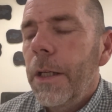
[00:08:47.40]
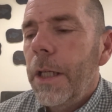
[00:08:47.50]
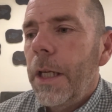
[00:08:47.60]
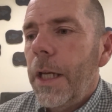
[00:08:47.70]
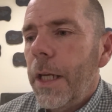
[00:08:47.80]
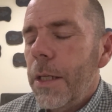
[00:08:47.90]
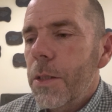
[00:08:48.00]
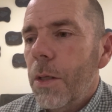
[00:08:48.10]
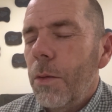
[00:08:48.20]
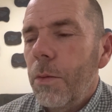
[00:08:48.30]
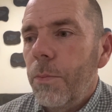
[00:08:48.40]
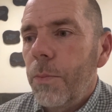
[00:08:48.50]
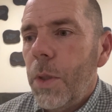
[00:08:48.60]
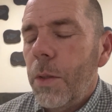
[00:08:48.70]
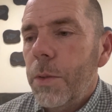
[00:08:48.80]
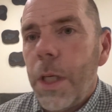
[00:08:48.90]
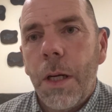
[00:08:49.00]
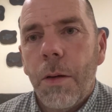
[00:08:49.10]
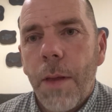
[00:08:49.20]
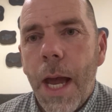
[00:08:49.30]
And so, to
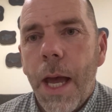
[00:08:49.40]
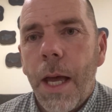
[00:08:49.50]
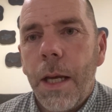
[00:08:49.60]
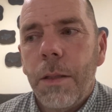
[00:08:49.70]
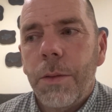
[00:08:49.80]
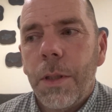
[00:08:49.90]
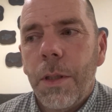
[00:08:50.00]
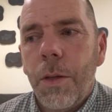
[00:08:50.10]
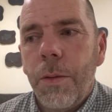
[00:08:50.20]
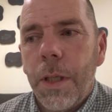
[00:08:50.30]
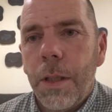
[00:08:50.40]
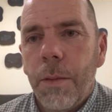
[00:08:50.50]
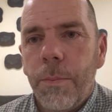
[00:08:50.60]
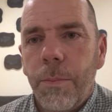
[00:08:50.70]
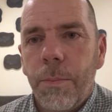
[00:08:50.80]
hear that and to know that the